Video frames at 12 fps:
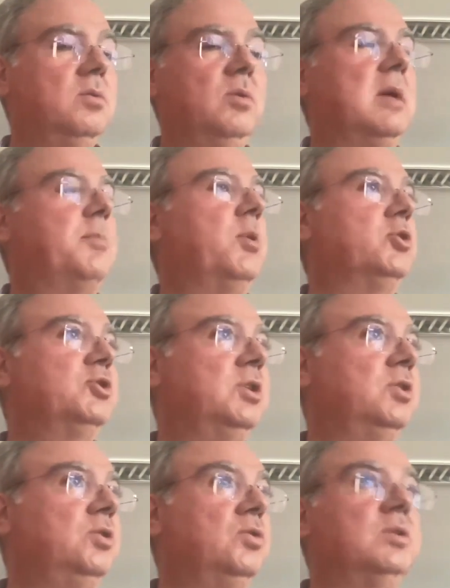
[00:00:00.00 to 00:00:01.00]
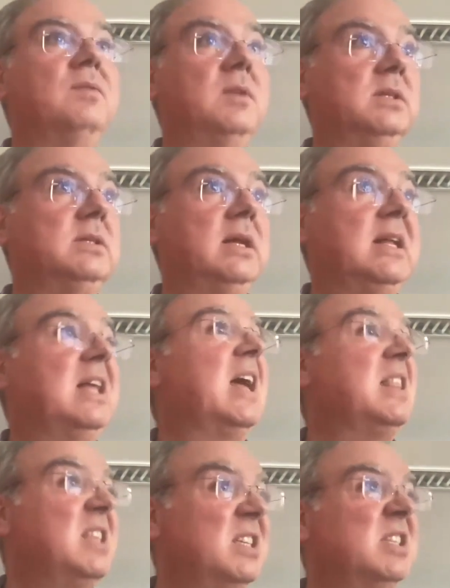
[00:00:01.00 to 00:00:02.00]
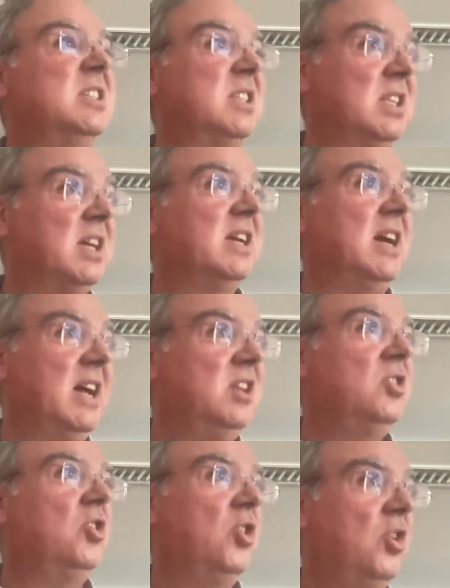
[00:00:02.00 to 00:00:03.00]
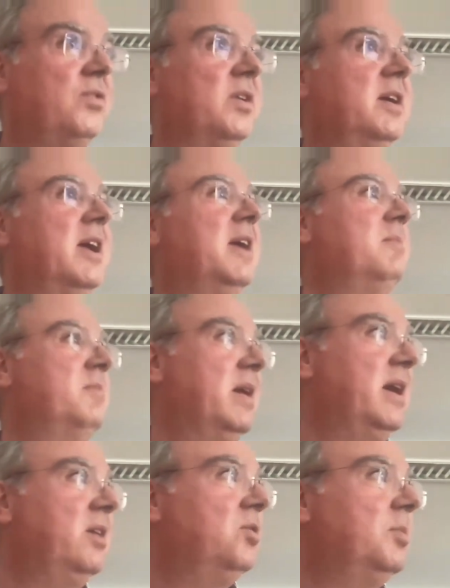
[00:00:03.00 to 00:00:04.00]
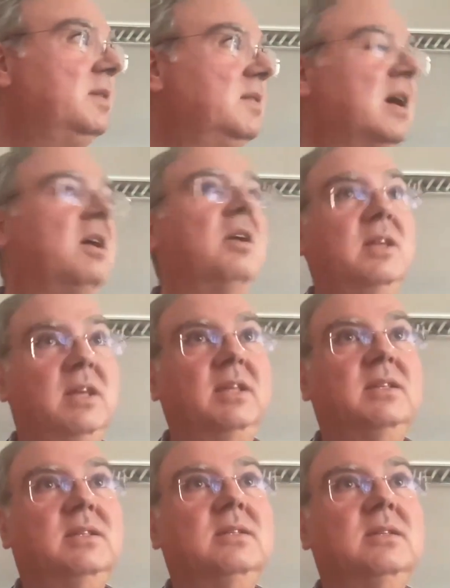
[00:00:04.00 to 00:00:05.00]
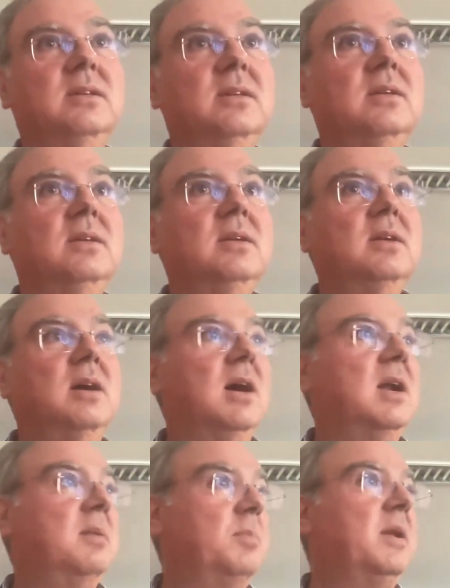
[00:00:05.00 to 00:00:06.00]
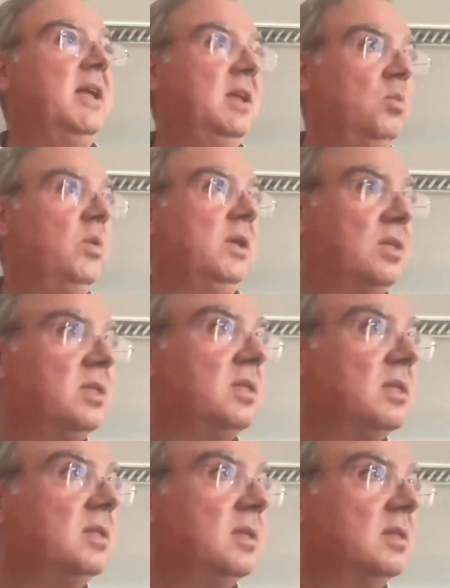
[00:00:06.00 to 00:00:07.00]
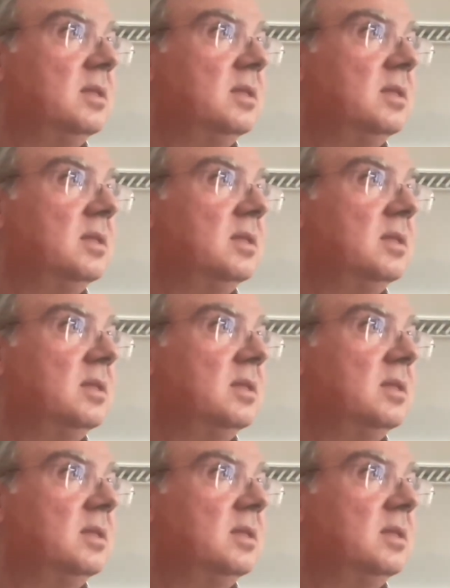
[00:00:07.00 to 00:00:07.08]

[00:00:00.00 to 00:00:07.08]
with a prostitute and things like that. And this is the kind of environment our kids are playing with.